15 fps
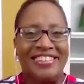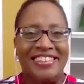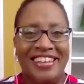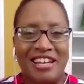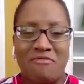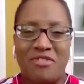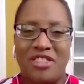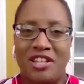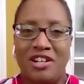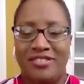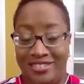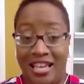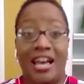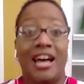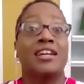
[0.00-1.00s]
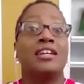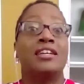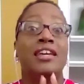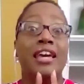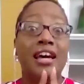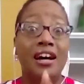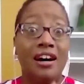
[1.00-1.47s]
Yeah, but
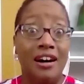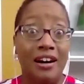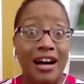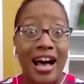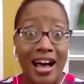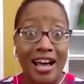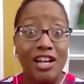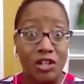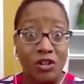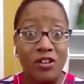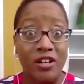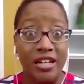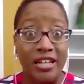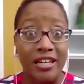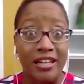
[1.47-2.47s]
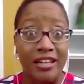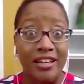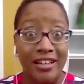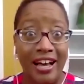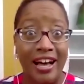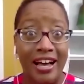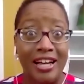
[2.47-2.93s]
I agree.
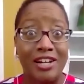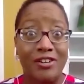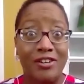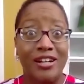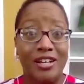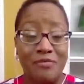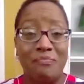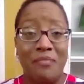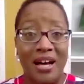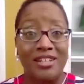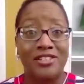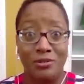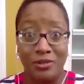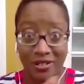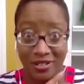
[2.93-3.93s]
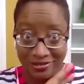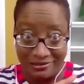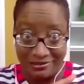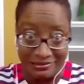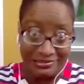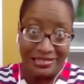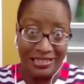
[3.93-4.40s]
My 2 are
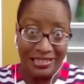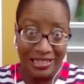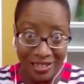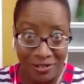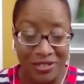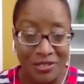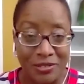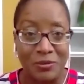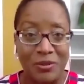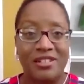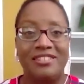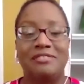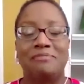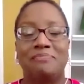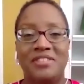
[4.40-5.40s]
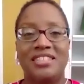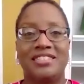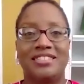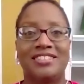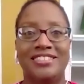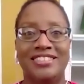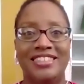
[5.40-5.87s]
out as well. It's
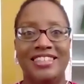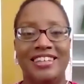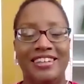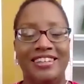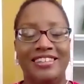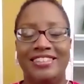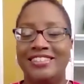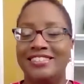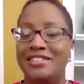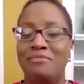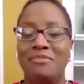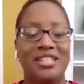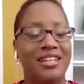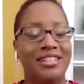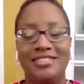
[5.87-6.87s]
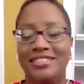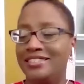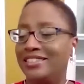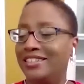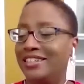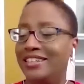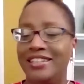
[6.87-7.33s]
a good thing. This empty
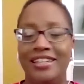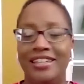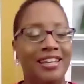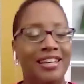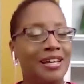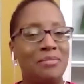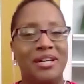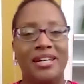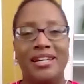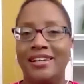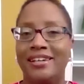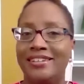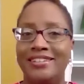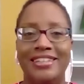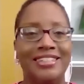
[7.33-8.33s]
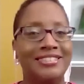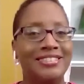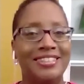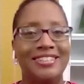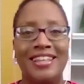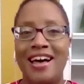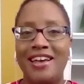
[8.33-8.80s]
nesting thing, yeah, buddy, it's
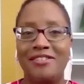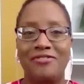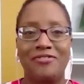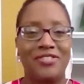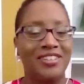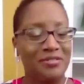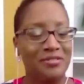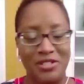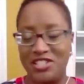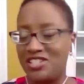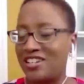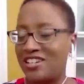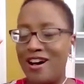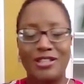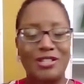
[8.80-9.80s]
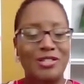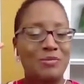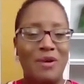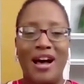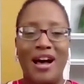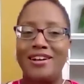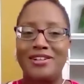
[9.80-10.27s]
the life we should all
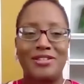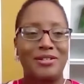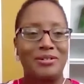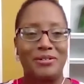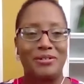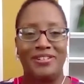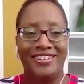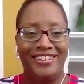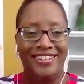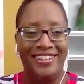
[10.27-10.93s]
aspire to.